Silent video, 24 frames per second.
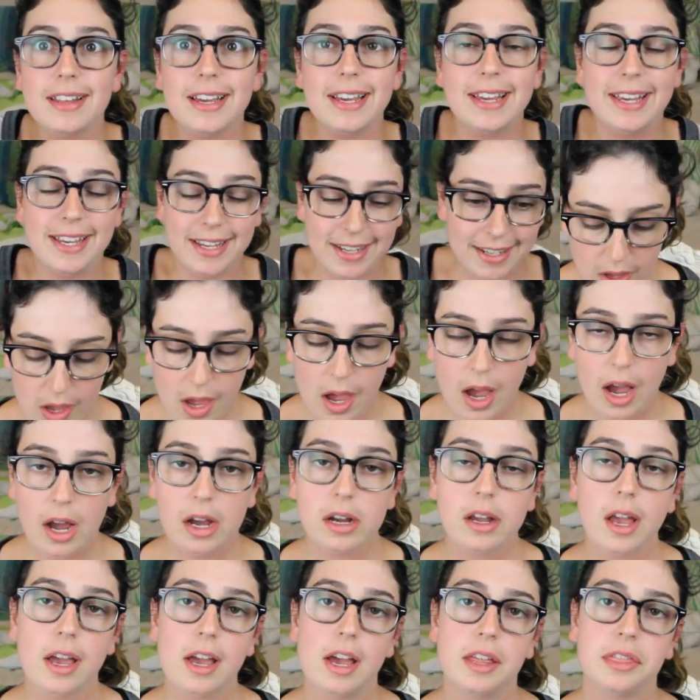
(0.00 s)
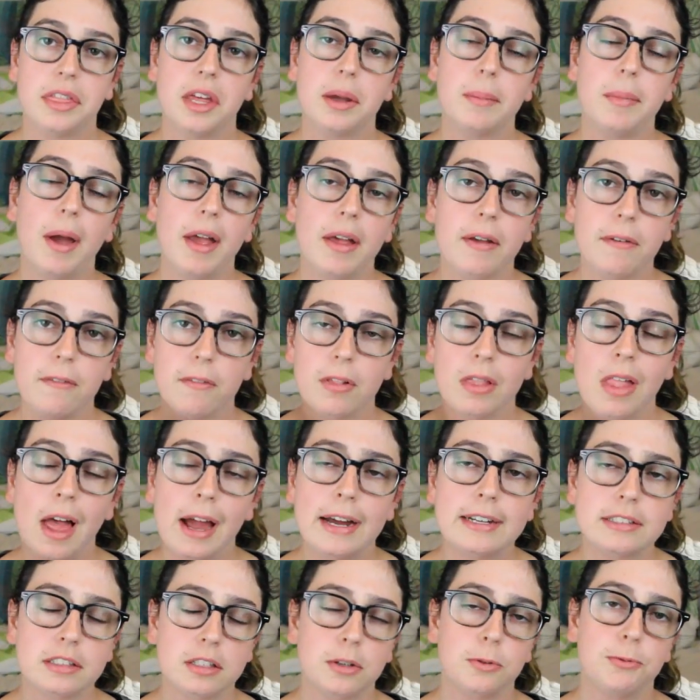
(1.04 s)
like okay I think my
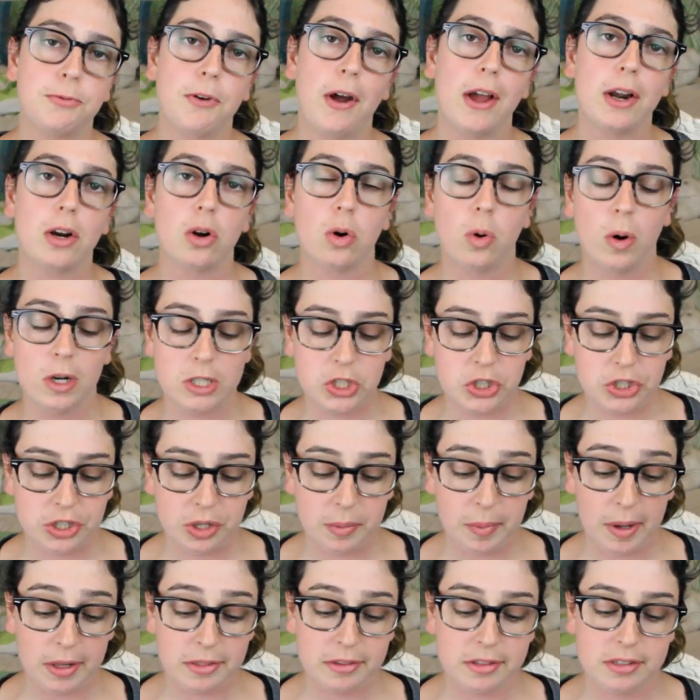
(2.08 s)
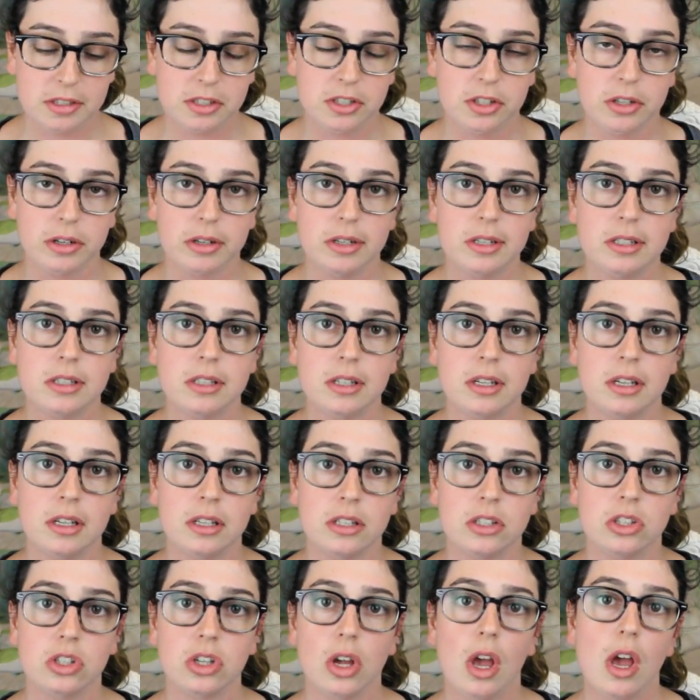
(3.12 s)
last and final question about this series
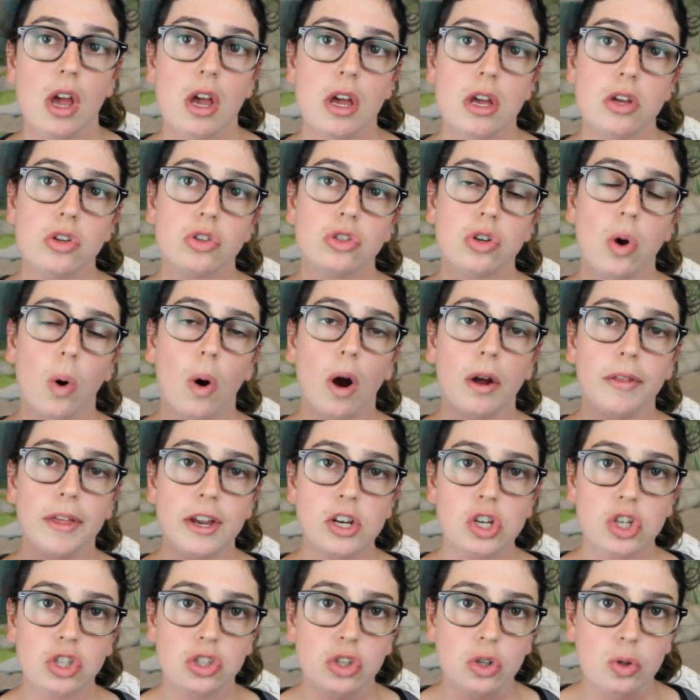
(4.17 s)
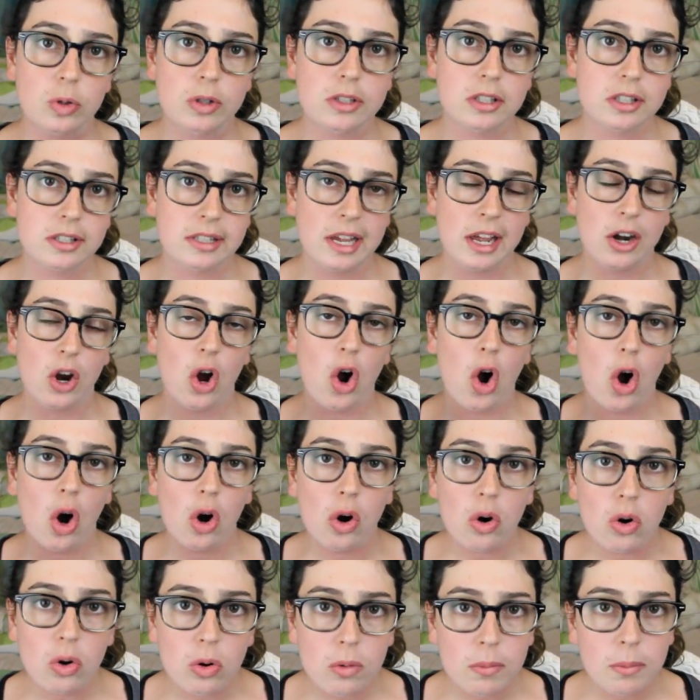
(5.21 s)
is so are they just nudists at
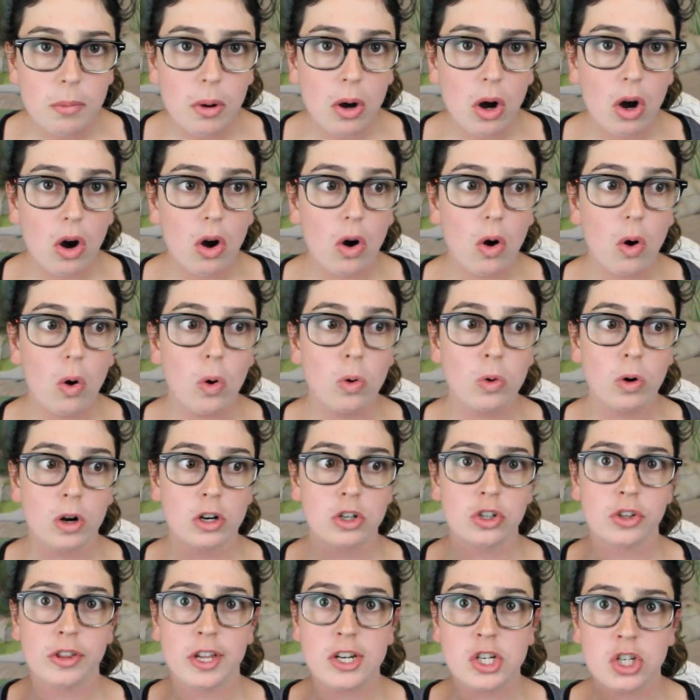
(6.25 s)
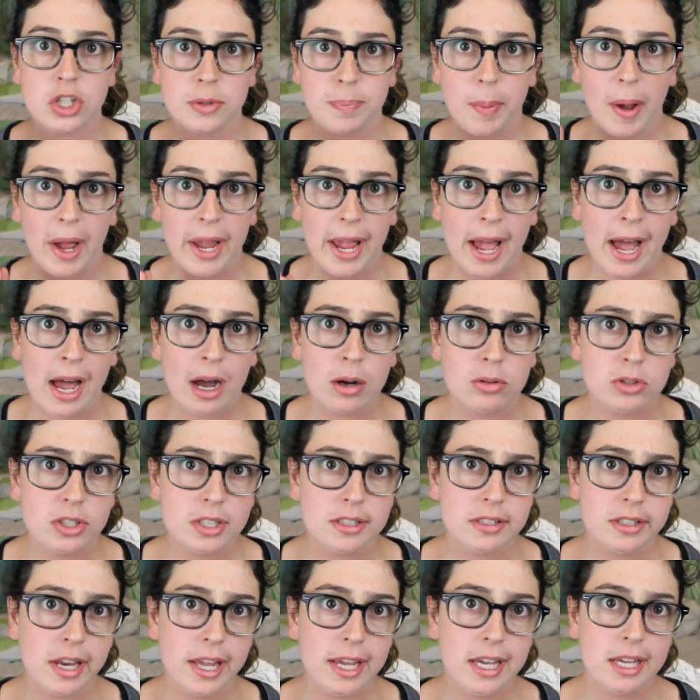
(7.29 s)
home or do they just buy
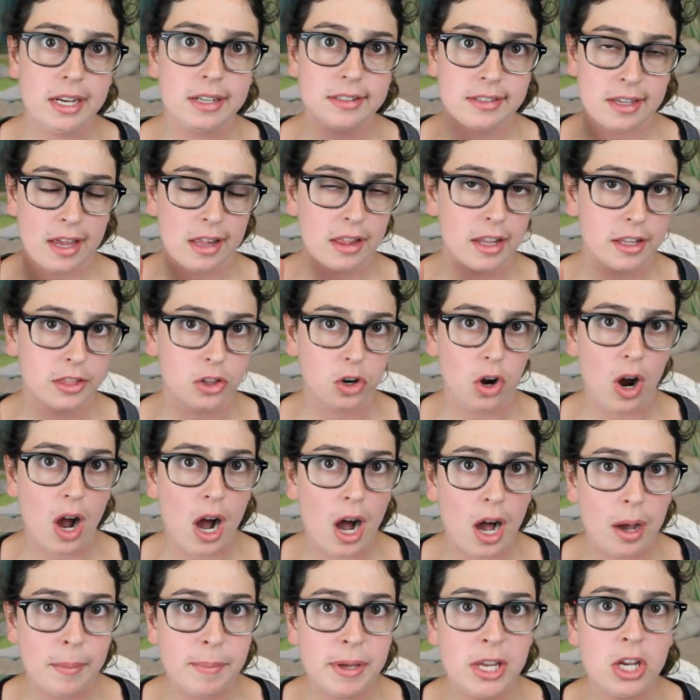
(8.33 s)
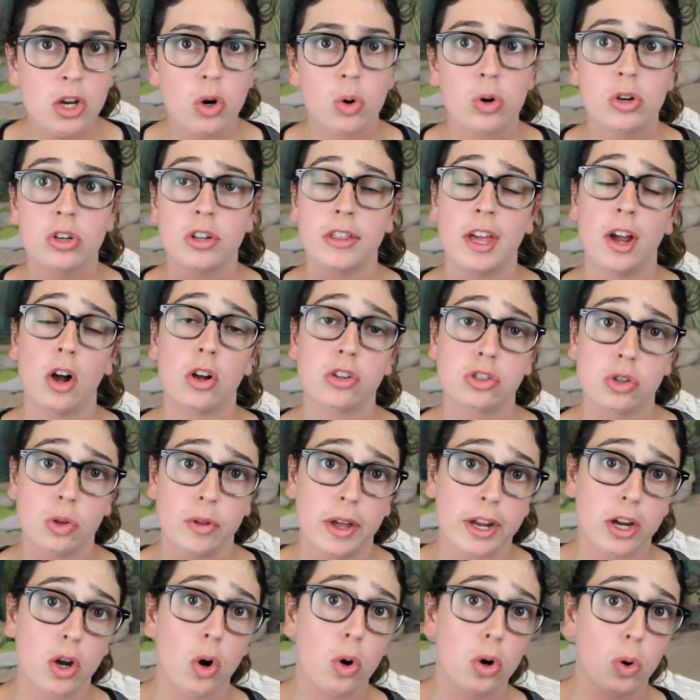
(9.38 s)
houses naked? Is that like their hobby or do they also
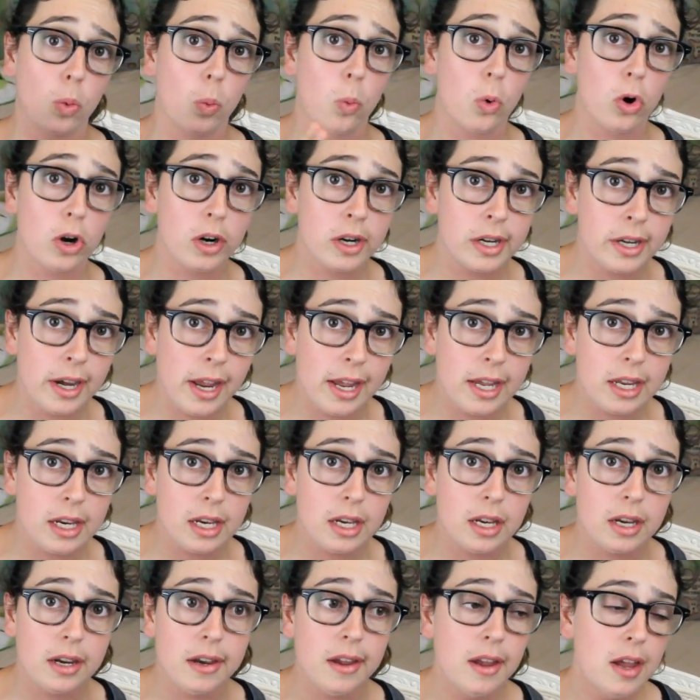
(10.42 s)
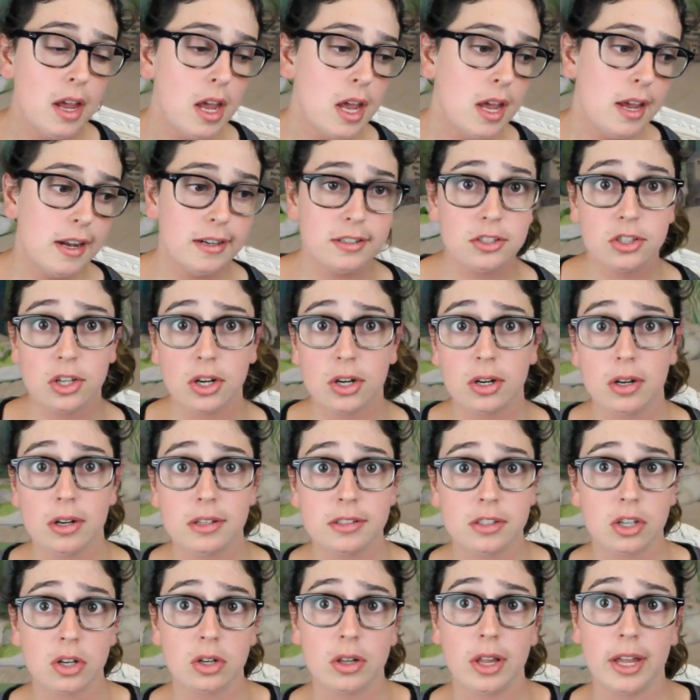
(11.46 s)
like go to work naked? Is there
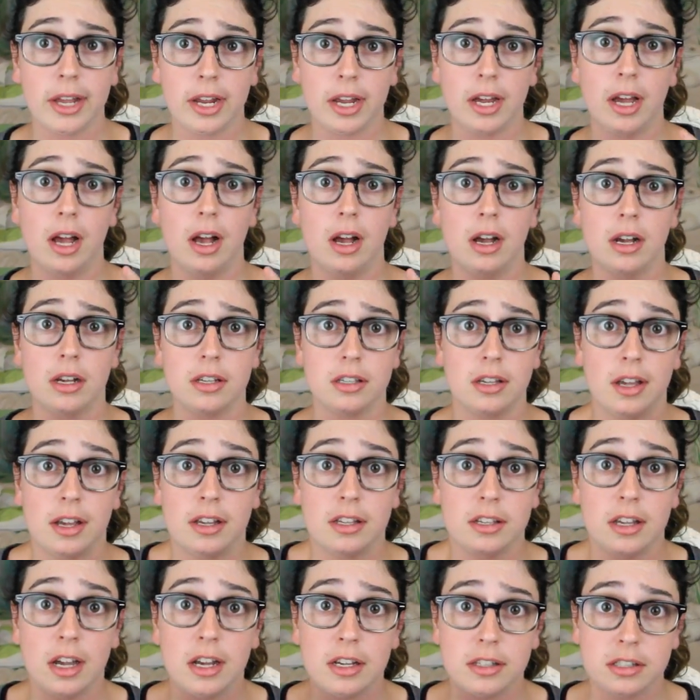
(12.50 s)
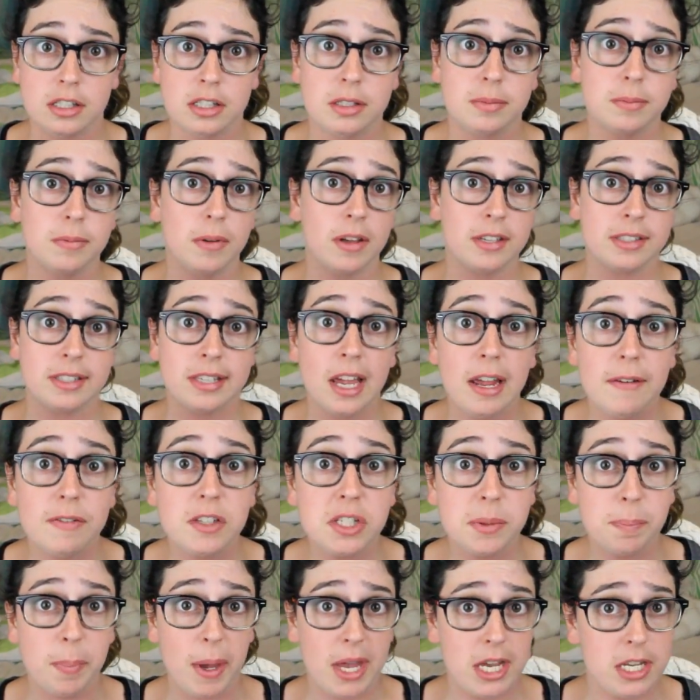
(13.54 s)
is there like a, a, a, a safe
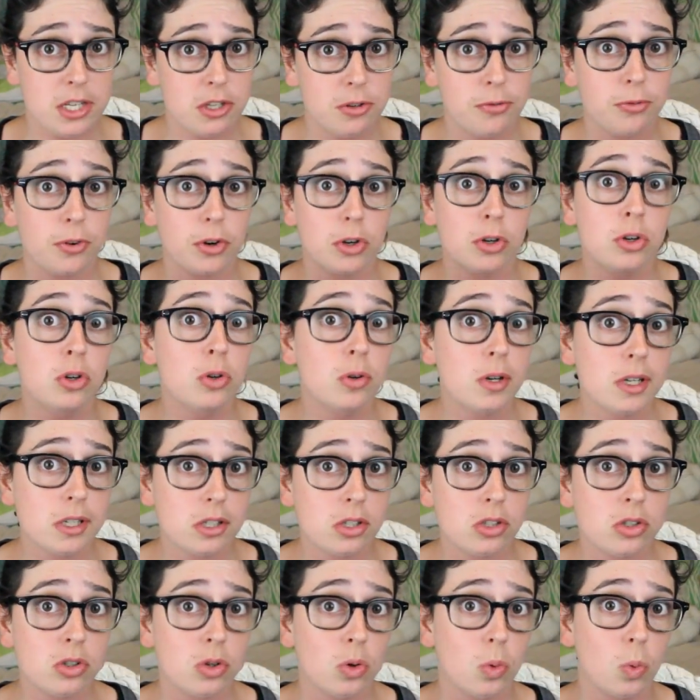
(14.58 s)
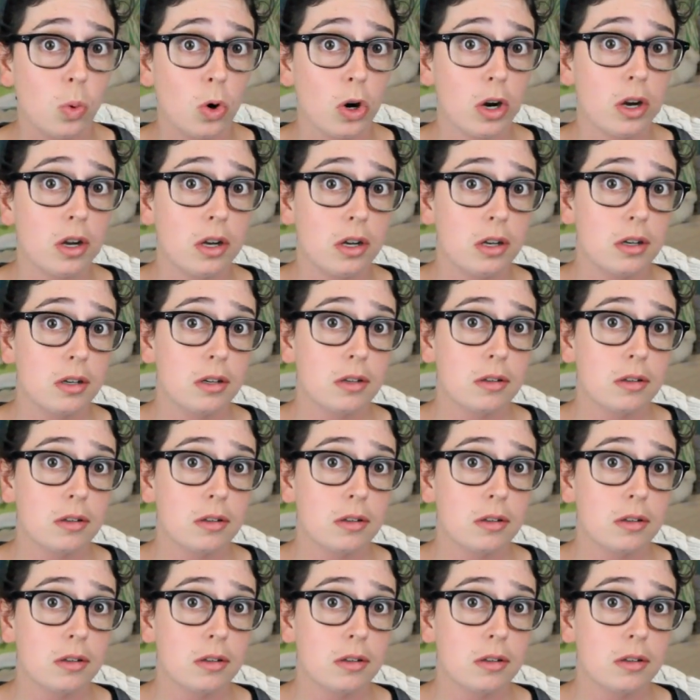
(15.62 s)
space for nudists who work